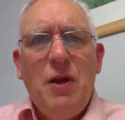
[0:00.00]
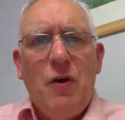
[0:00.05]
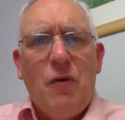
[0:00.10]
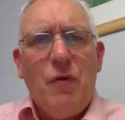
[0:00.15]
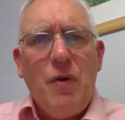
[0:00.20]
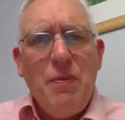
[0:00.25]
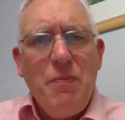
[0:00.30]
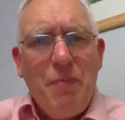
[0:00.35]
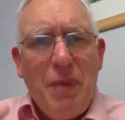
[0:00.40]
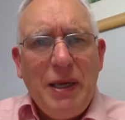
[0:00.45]

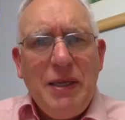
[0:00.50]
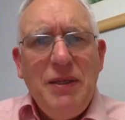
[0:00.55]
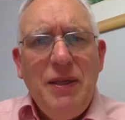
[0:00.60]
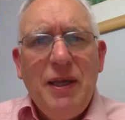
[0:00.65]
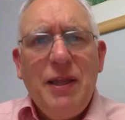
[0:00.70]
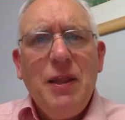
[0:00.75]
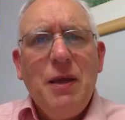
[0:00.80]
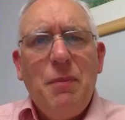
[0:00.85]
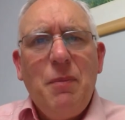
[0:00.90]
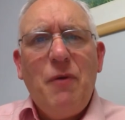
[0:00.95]

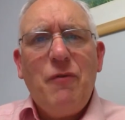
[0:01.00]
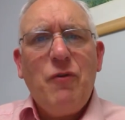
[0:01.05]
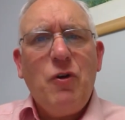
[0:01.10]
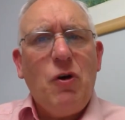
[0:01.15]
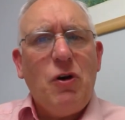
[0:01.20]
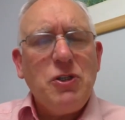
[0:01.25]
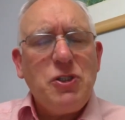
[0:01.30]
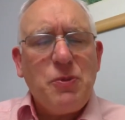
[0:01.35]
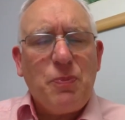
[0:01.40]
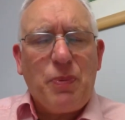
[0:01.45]
reminding them of
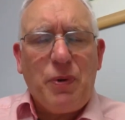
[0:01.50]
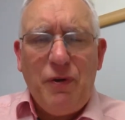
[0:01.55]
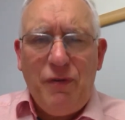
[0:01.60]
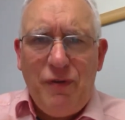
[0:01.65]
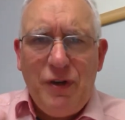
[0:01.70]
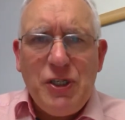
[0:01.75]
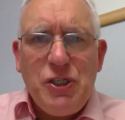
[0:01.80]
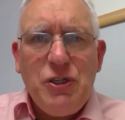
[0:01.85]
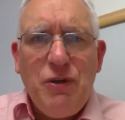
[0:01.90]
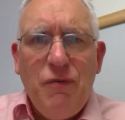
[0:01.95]
God's
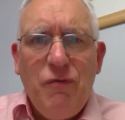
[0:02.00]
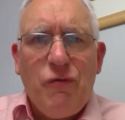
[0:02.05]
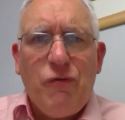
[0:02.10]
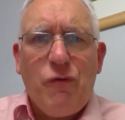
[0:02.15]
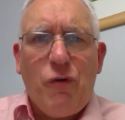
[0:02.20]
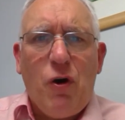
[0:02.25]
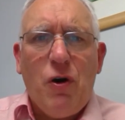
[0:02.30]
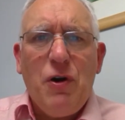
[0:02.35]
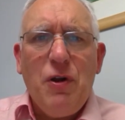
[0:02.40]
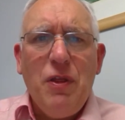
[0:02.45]
provision
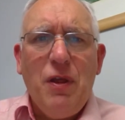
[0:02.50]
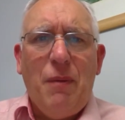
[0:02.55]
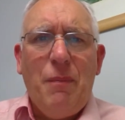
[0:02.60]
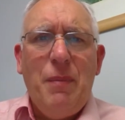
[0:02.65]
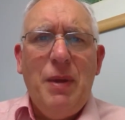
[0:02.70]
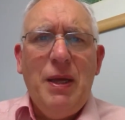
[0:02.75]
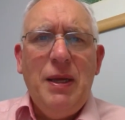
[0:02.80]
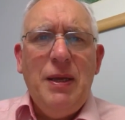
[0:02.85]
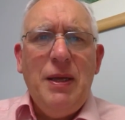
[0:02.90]
for them